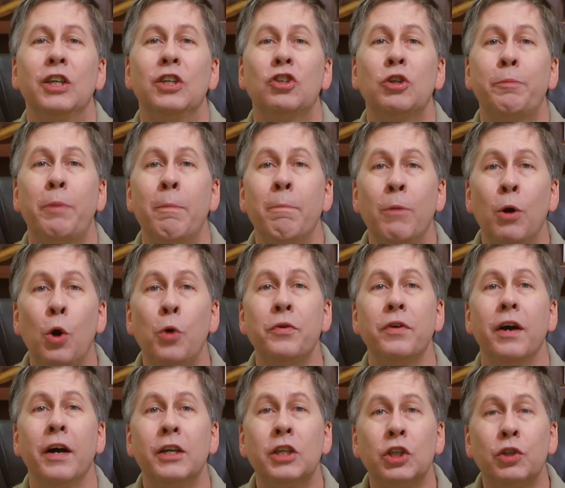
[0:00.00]
to
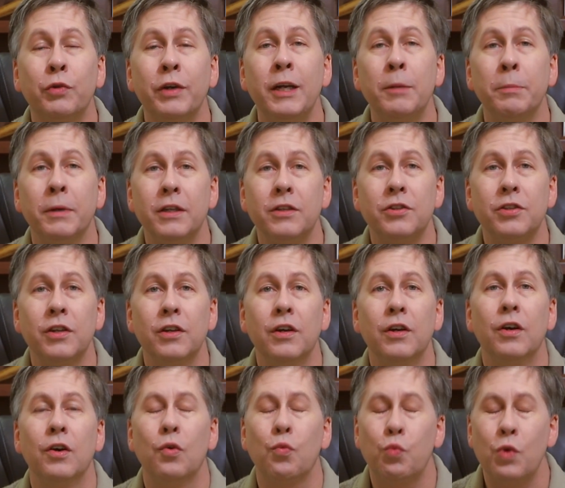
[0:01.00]
promote a treatment
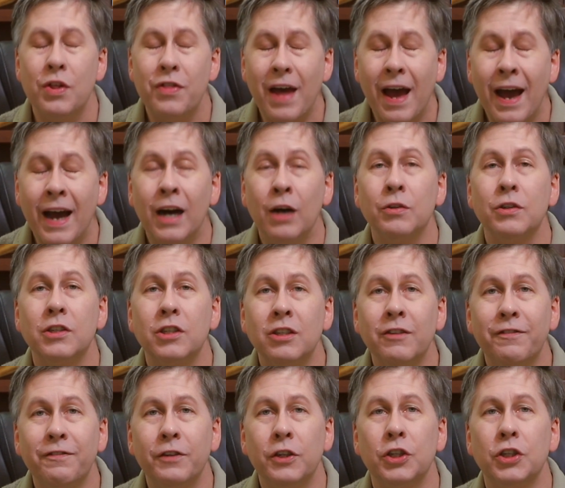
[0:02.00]
without
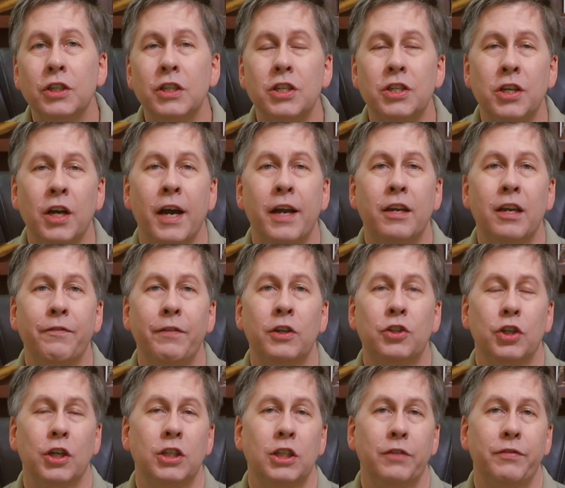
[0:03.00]
sufficient scientific
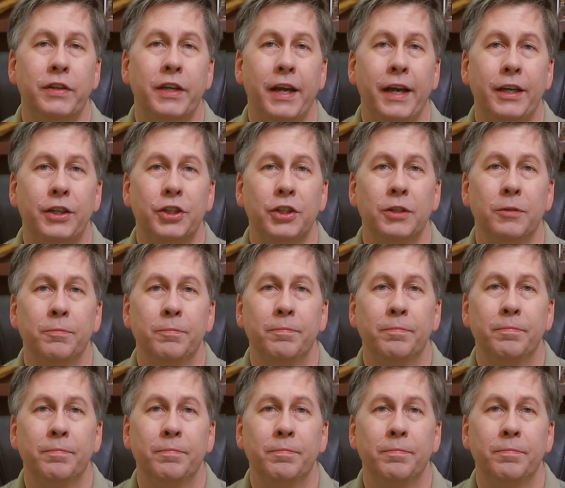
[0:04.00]
justification.